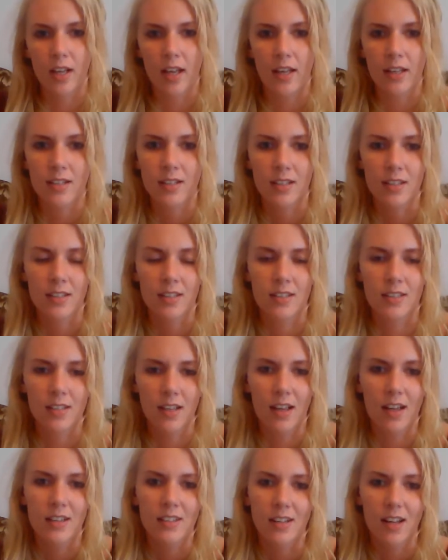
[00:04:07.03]
and he
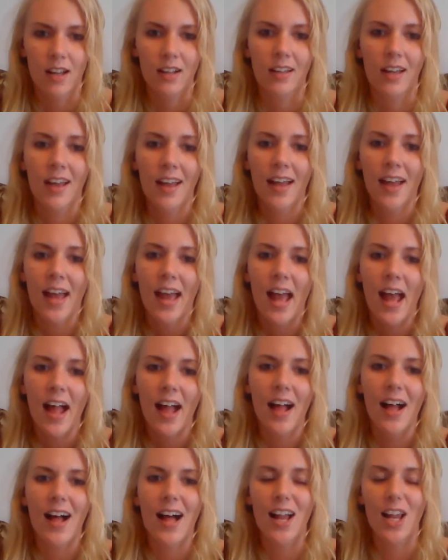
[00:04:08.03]
says like,
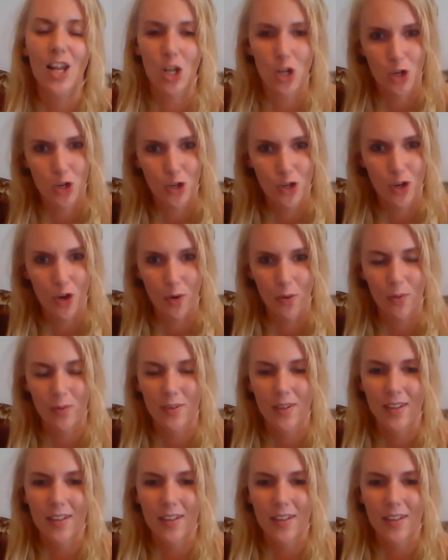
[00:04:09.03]
hell no.